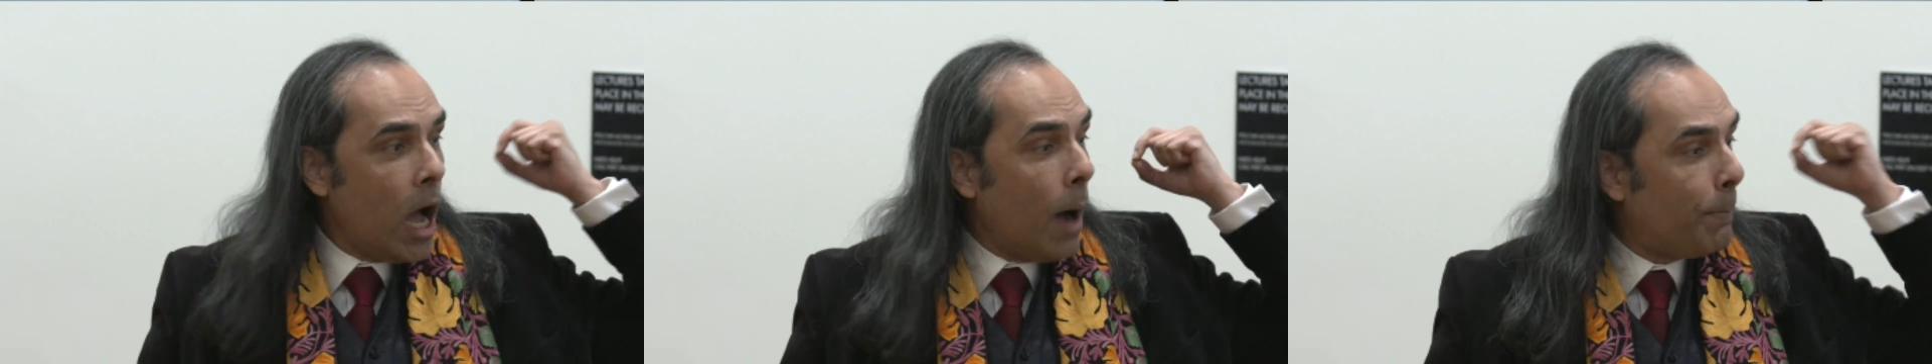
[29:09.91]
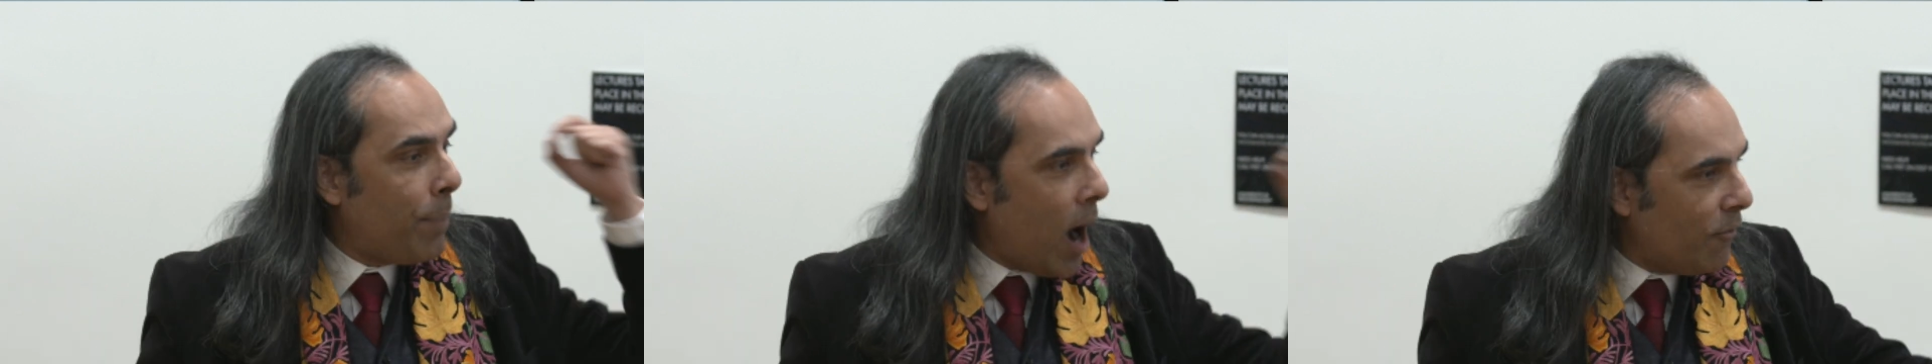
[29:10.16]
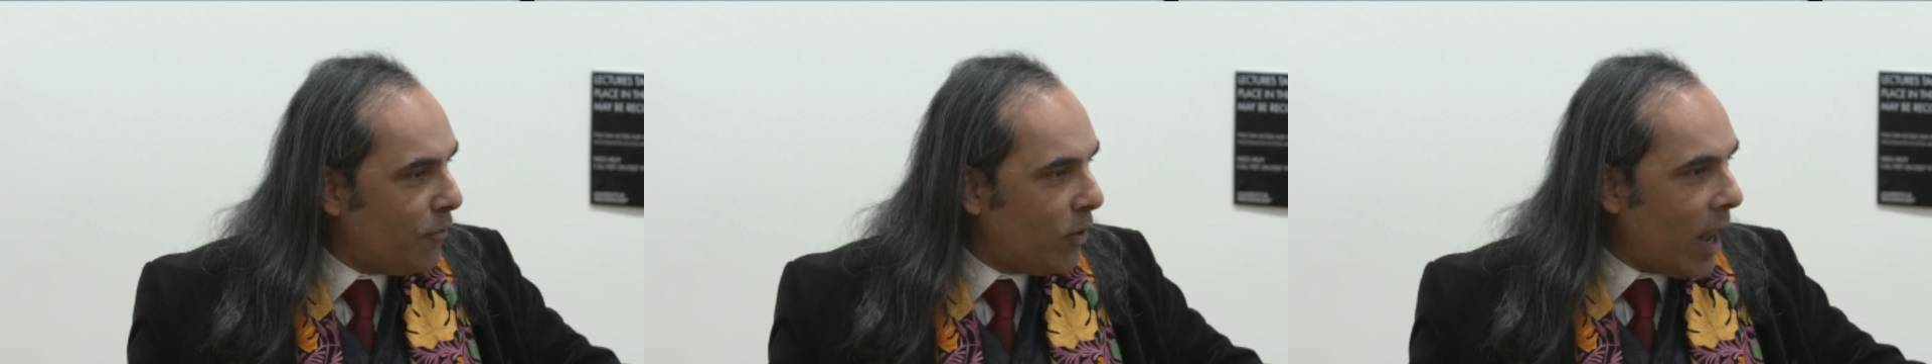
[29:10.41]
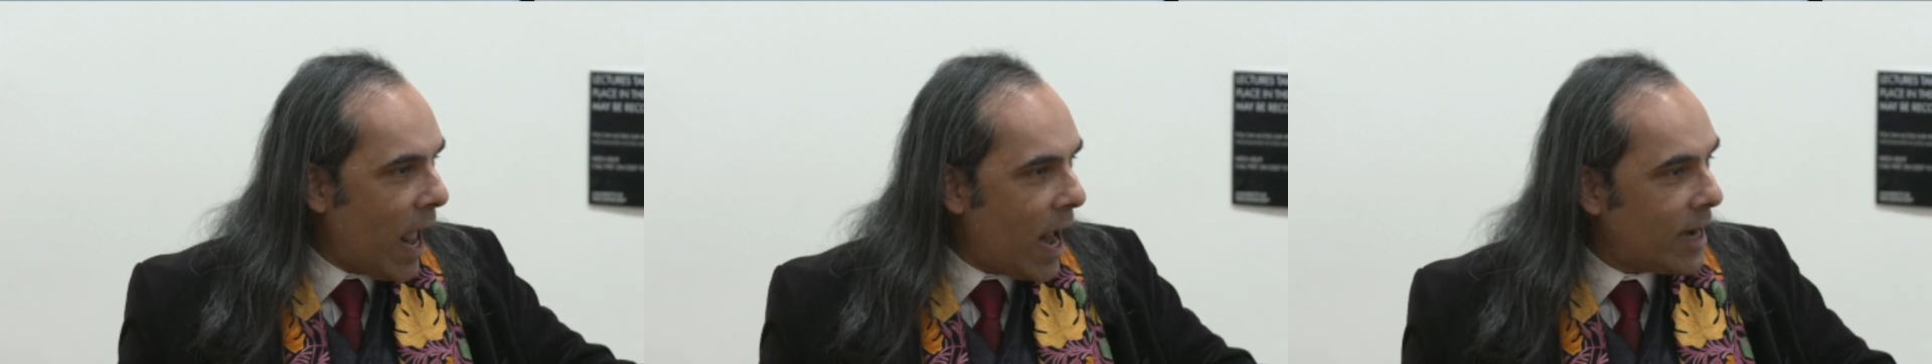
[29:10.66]
a
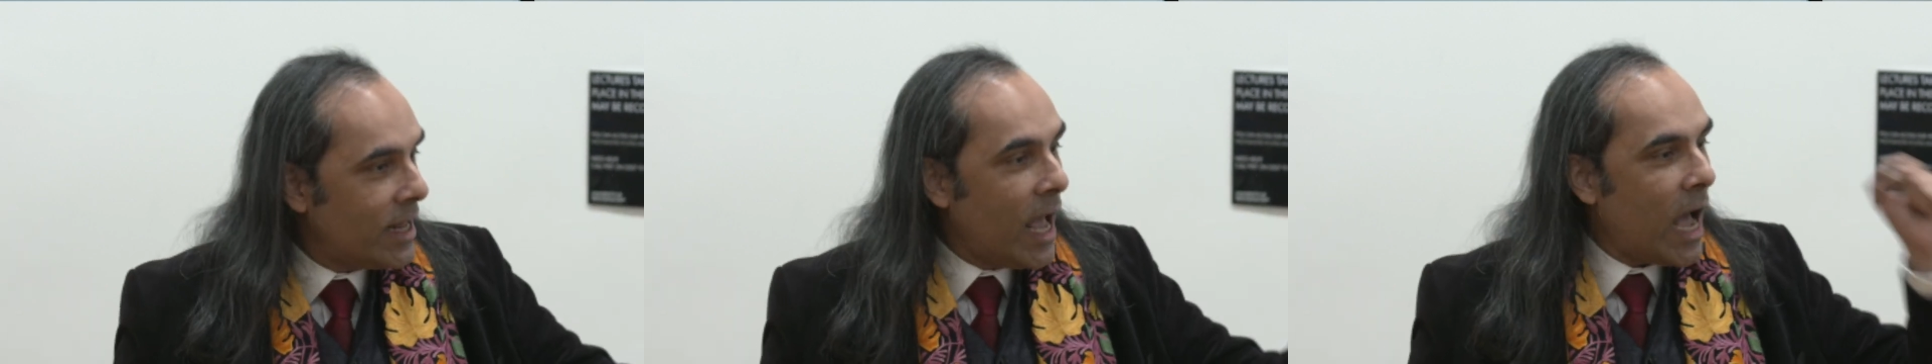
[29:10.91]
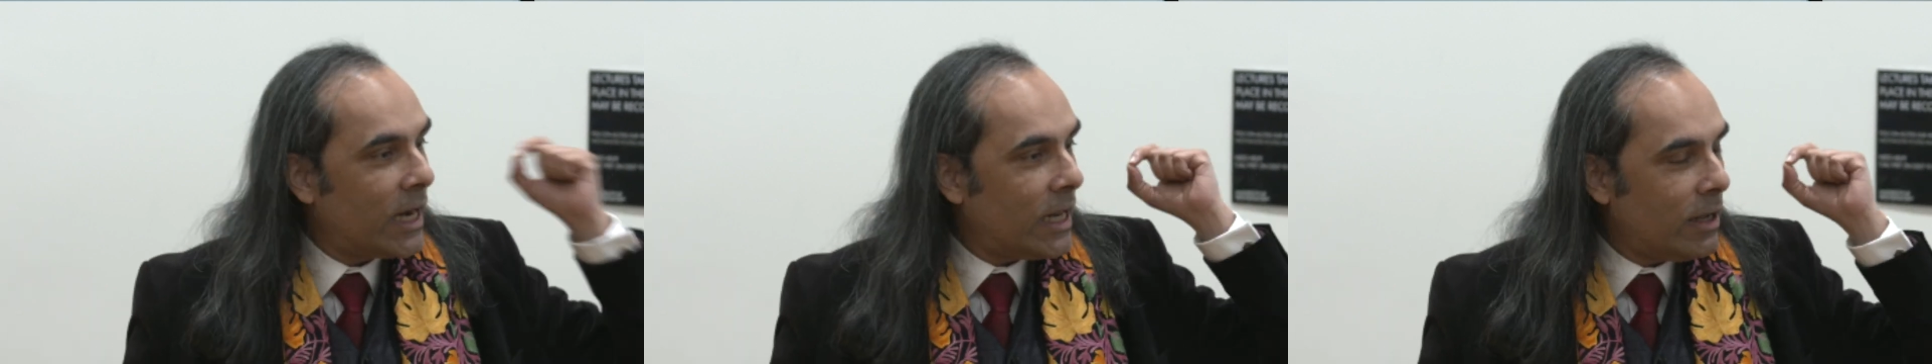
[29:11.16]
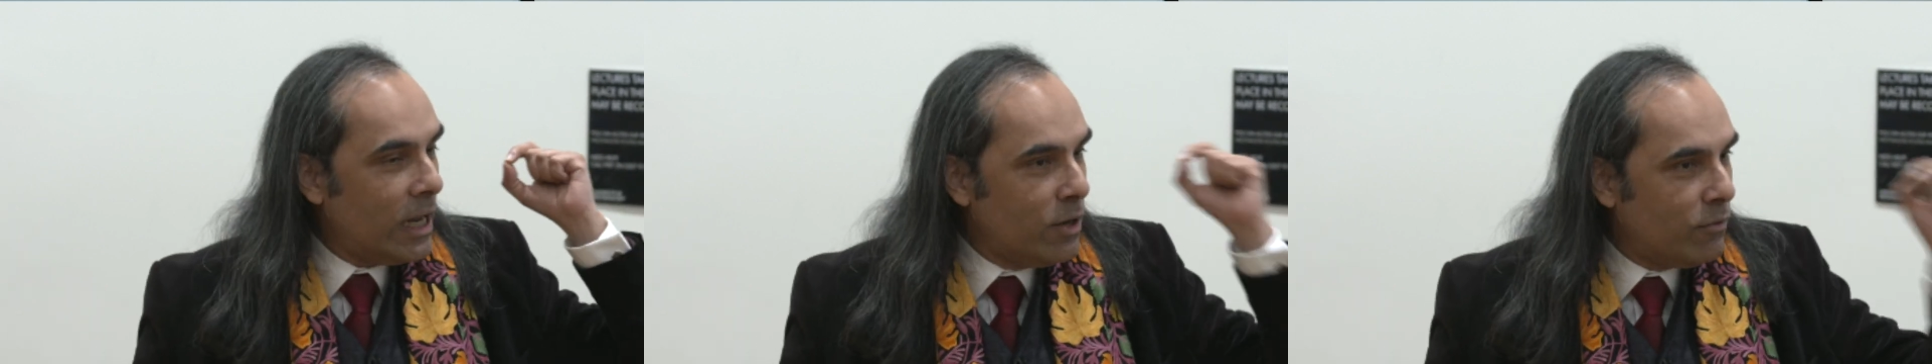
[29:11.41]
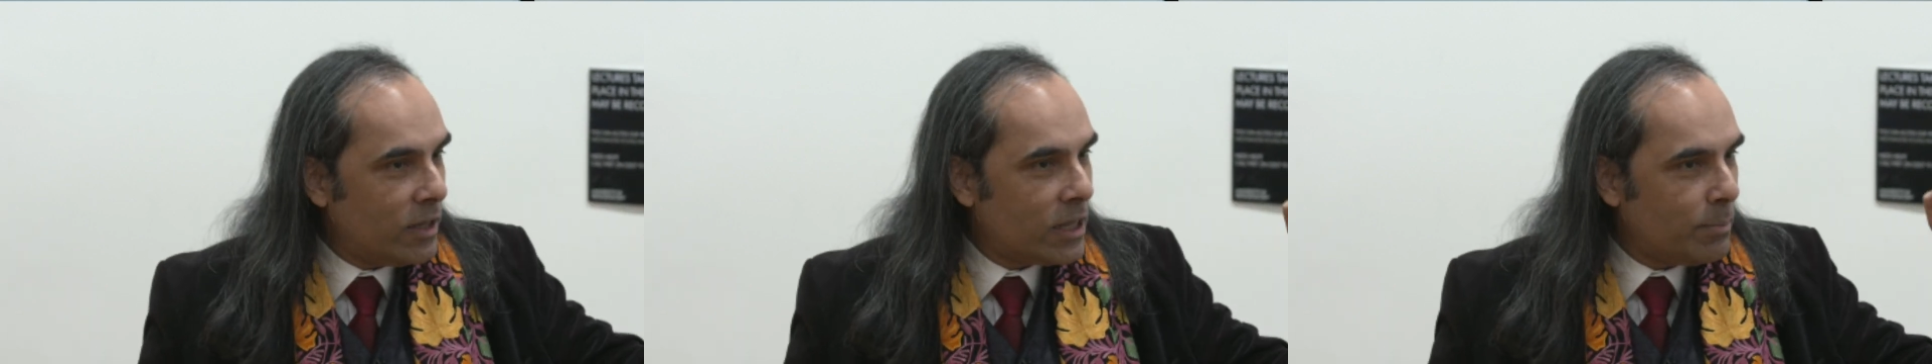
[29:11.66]
powerful hand, an
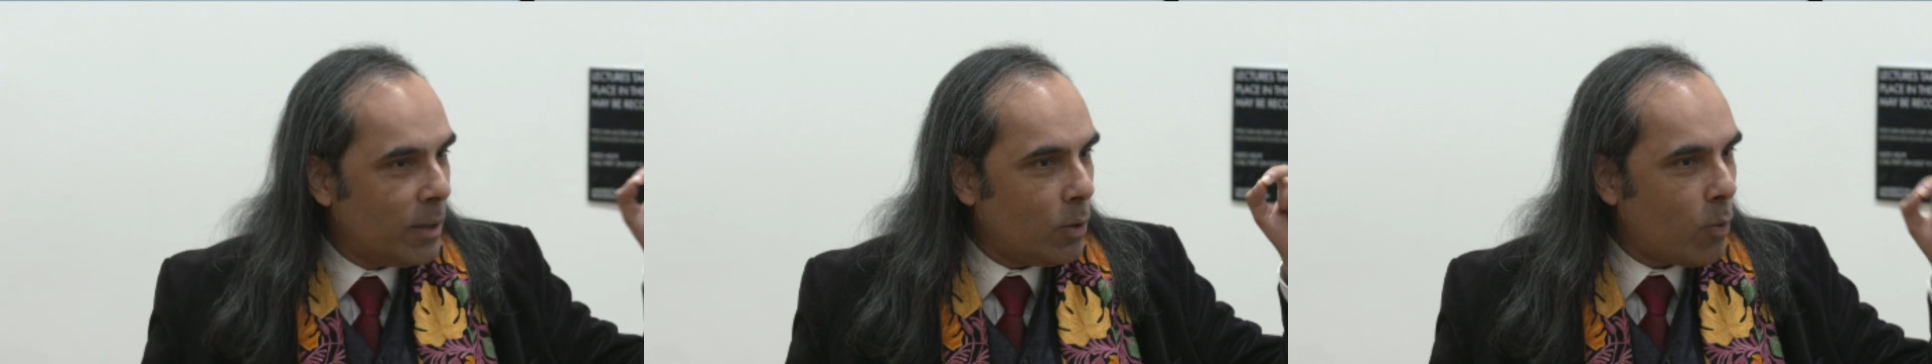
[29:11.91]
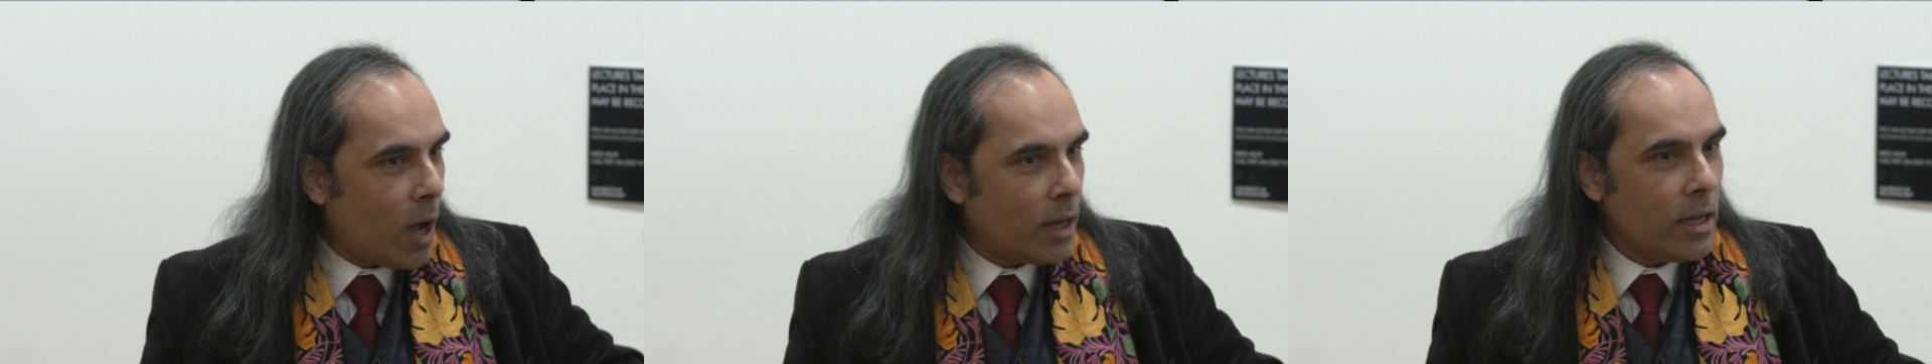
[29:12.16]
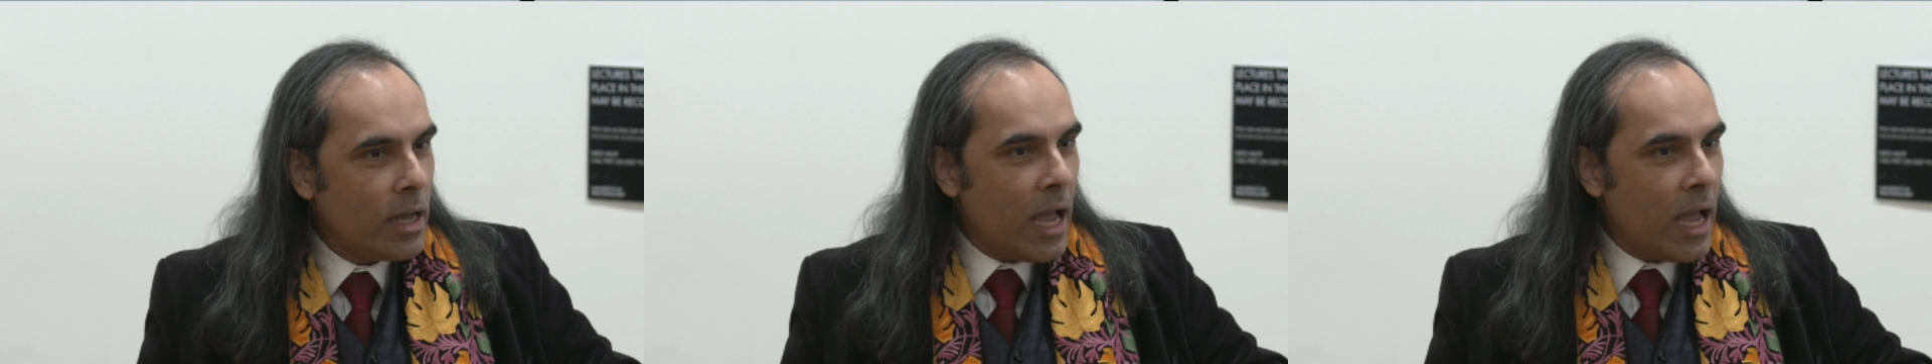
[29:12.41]
invisible one,